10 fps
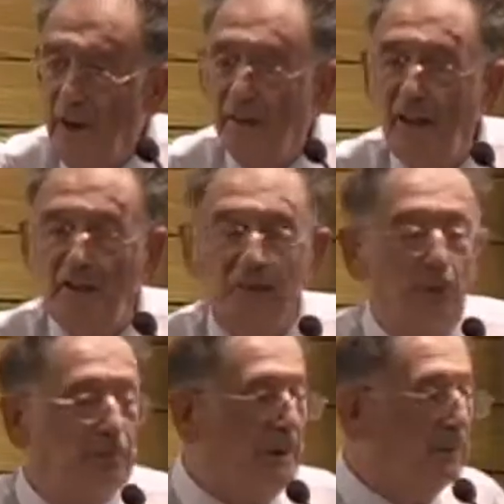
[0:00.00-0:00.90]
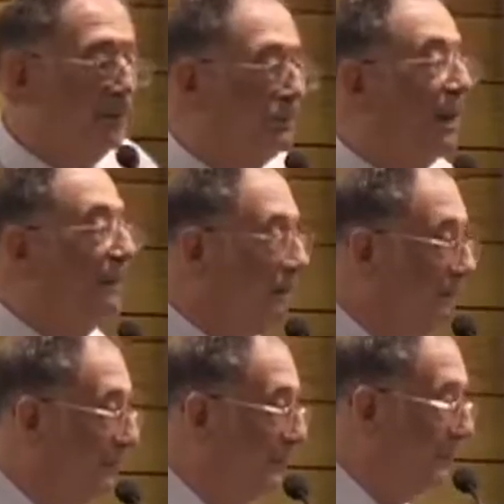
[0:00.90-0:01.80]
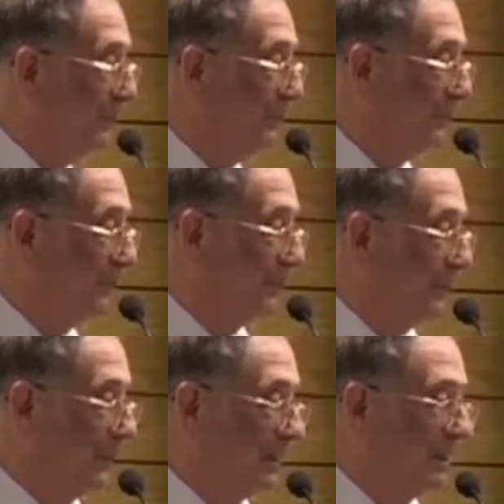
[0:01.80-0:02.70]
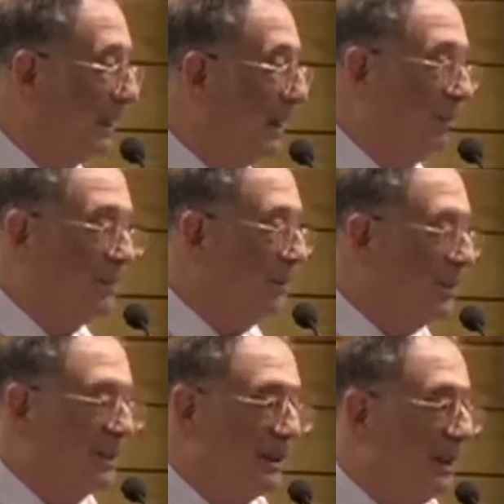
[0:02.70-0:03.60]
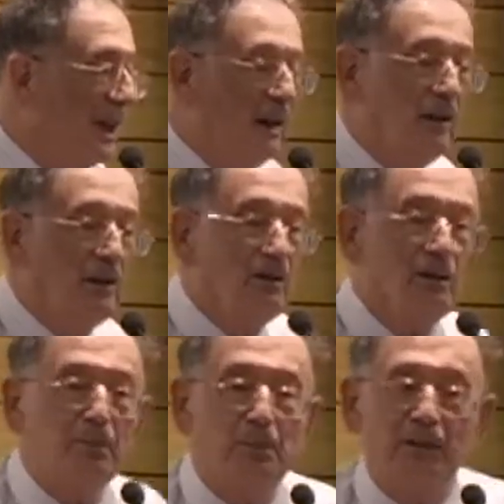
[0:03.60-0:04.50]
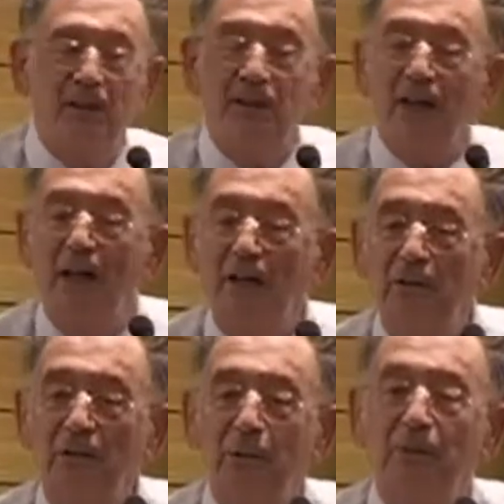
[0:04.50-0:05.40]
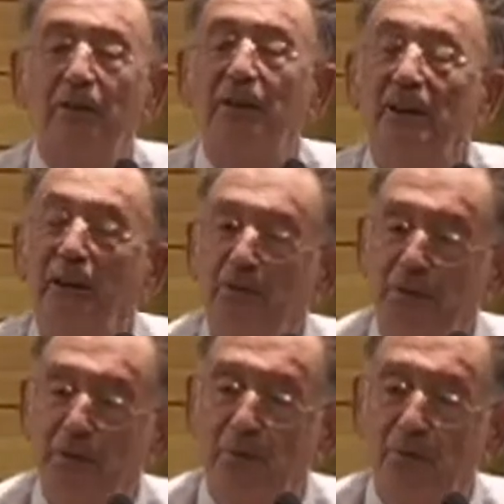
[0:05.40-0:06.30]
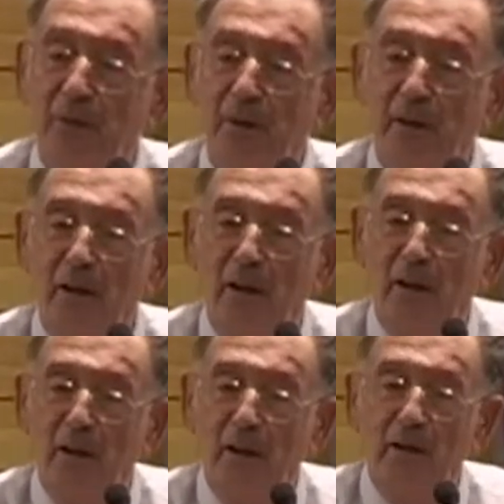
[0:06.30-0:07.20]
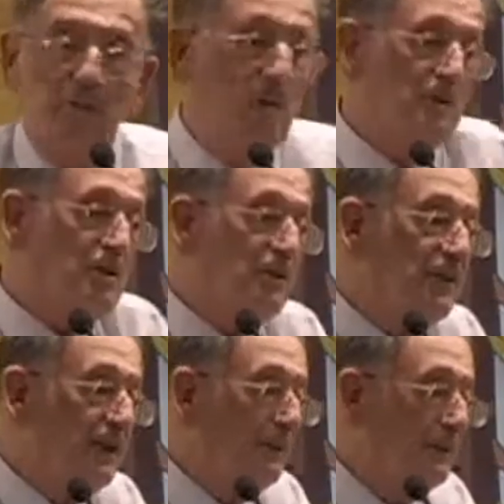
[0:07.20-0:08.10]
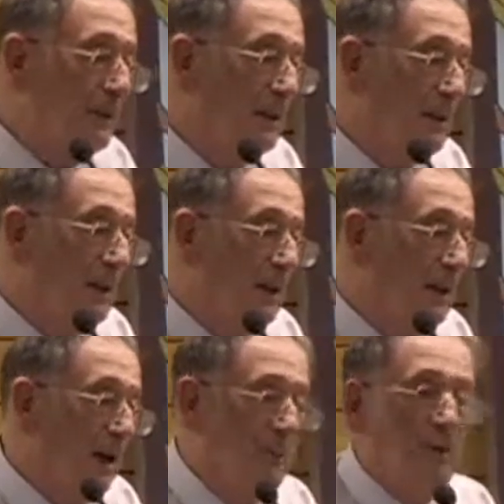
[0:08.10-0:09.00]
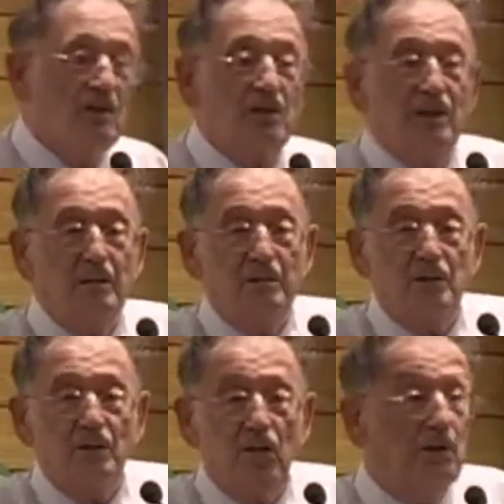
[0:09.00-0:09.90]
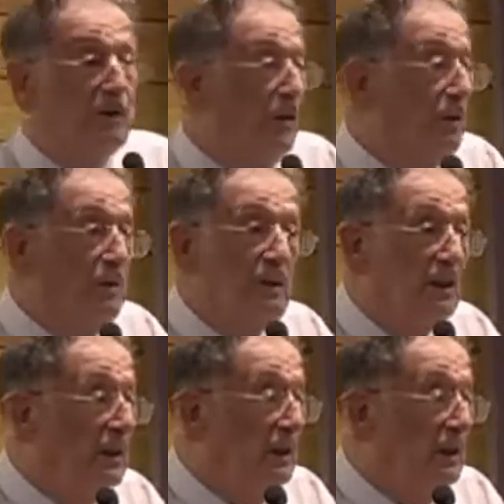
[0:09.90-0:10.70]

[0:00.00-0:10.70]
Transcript: and therefore people run, whether they come from Senegal or from Pakistan or wherever they come from. And most of them are Muslims, although